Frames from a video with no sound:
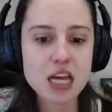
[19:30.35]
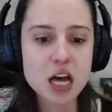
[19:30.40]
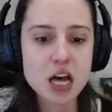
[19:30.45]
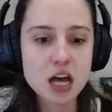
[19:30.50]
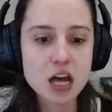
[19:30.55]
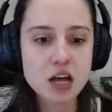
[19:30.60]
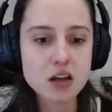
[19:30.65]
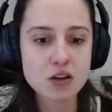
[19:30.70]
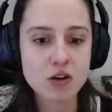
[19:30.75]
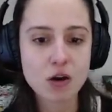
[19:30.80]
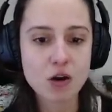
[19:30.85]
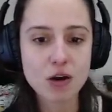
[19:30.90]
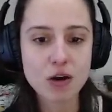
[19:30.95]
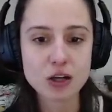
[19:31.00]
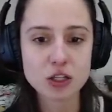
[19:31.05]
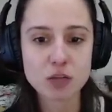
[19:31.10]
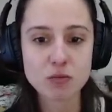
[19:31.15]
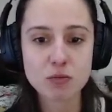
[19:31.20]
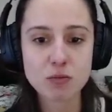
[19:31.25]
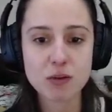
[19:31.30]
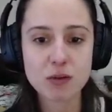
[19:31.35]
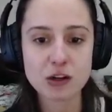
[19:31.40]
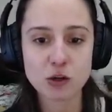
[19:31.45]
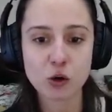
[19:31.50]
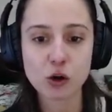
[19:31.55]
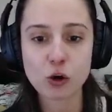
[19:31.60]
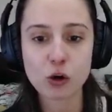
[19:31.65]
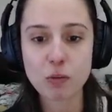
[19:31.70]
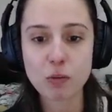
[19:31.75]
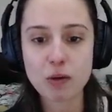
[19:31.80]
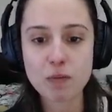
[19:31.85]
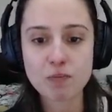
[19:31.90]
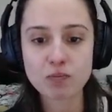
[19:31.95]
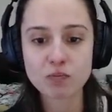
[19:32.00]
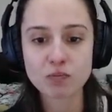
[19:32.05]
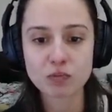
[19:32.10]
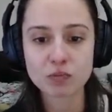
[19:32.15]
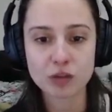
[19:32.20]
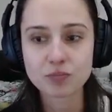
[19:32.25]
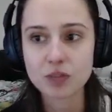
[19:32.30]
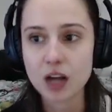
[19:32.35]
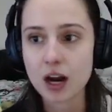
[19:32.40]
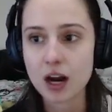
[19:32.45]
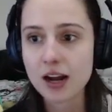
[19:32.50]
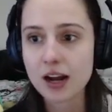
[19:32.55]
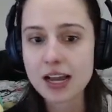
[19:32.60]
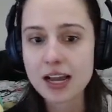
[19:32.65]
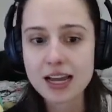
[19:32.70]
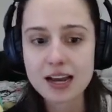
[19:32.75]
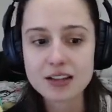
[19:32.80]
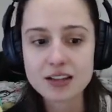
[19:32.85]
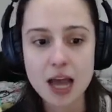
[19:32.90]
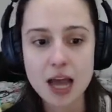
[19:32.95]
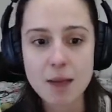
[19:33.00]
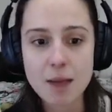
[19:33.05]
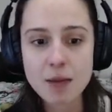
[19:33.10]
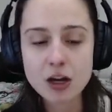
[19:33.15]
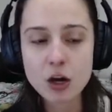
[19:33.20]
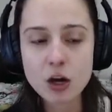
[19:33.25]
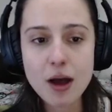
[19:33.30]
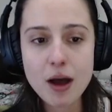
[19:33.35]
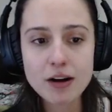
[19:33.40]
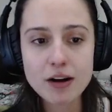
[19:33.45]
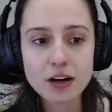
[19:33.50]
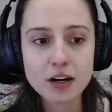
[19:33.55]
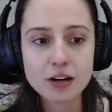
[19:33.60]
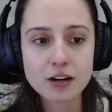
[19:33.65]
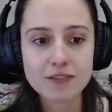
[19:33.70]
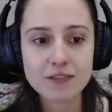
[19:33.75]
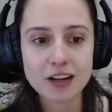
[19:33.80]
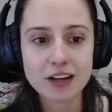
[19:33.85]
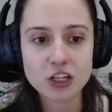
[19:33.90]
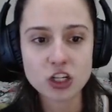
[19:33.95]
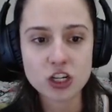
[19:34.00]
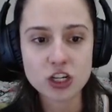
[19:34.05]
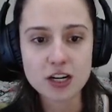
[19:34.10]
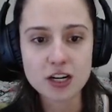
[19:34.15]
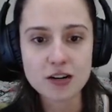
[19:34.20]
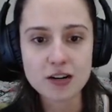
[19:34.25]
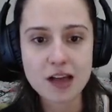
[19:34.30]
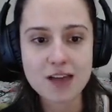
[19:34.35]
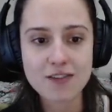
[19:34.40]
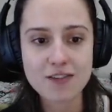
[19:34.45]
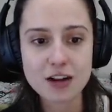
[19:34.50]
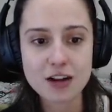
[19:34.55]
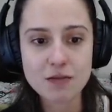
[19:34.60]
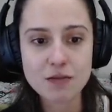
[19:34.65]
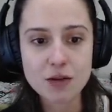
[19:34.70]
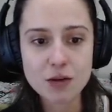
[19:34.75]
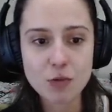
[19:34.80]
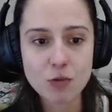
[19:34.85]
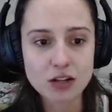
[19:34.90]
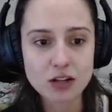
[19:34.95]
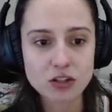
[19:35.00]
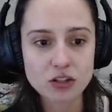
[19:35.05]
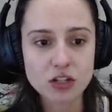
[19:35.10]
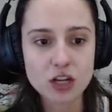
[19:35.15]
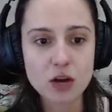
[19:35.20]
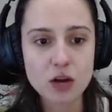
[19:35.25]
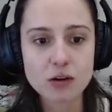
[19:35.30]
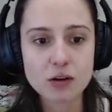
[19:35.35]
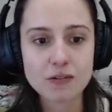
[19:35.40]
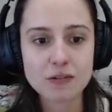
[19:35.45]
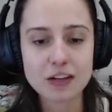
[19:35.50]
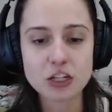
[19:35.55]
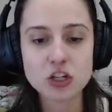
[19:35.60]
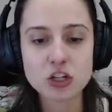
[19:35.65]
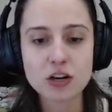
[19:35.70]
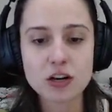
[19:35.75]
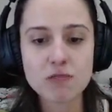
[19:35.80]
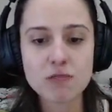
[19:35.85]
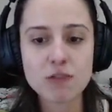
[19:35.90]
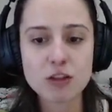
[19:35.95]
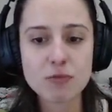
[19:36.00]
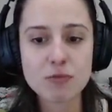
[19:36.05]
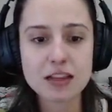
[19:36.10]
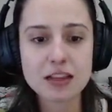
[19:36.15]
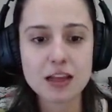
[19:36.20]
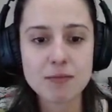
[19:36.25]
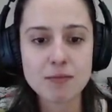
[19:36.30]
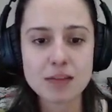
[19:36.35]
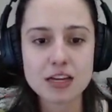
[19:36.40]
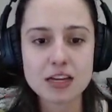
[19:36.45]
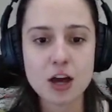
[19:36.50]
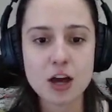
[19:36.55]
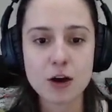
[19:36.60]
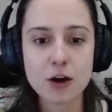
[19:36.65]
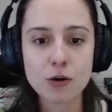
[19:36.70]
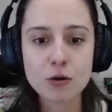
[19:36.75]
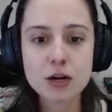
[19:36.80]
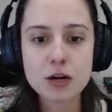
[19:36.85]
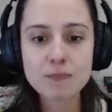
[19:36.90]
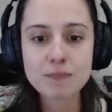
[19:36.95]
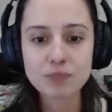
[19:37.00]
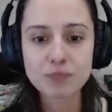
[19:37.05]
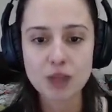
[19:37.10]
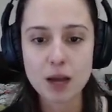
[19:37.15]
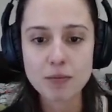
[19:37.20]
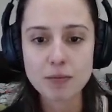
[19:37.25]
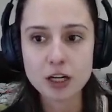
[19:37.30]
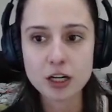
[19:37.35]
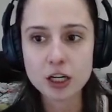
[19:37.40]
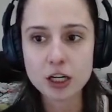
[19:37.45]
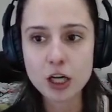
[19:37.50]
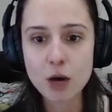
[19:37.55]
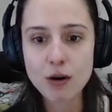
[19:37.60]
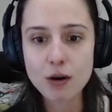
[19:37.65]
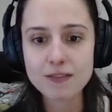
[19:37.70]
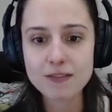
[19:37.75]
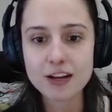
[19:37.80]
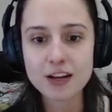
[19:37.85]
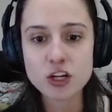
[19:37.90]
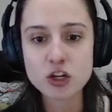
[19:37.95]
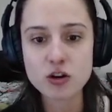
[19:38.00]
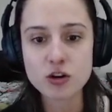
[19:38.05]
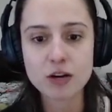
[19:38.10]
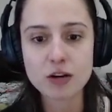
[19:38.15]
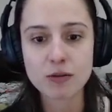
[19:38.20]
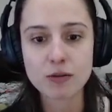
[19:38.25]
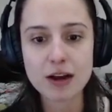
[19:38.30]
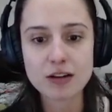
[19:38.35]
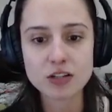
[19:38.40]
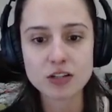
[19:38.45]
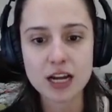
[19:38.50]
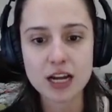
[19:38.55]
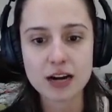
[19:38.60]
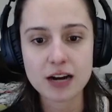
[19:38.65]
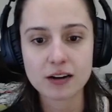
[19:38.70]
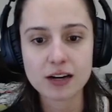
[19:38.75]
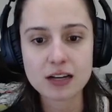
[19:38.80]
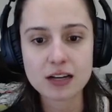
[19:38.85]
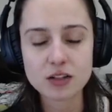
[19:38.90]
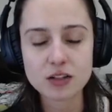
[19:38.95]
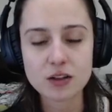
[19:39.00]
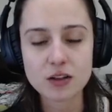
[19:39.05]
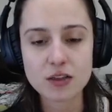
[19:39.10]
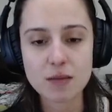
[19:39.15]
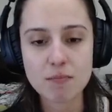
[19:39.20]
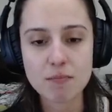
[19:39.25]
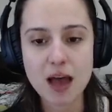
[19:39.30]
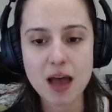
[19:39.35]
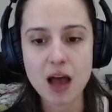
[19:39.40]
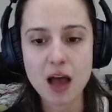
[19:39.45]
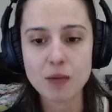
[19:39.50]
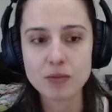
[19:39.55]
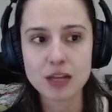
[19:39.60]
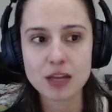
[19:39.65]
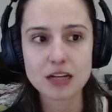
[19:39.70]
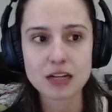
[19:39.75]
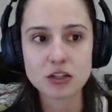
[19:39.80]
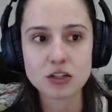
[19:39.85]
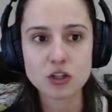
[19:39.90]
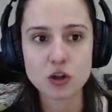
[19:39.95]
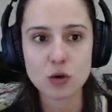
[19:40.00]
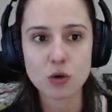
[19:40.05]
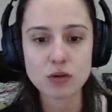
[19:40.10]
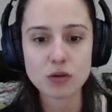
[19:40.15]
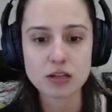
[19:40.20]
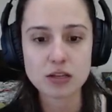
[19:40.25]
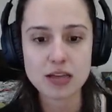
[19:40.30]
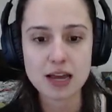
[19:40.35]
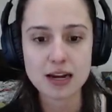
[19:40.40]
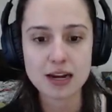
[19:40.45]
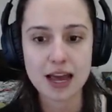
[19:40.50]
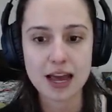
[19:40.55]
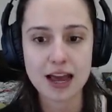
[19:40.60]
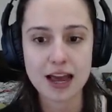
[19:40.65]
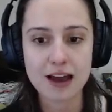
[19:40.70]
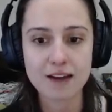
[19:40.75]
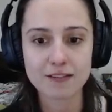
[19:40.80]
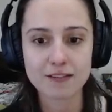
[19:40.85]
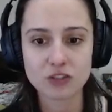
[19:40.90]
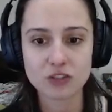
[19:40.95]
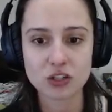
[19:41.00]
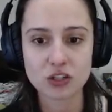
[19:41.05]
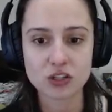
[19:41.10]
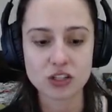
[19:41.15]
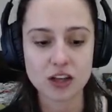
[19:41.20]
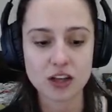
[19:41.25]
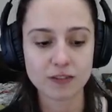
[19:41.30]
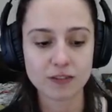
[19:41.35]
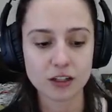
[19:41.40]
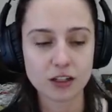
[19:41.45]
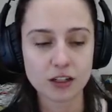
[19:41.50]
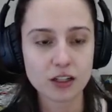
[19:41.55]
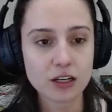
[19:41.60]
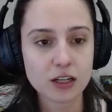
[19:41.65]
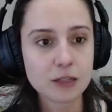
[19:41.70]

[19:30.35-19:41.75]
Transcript: Oh, I slept with my door open. All right, guys, I'm gonna go out on an adventure. If anyone wants to go adventuring with me, let me know. I'm gonna go adventuring around to areas on the map that I don't yet have discovered.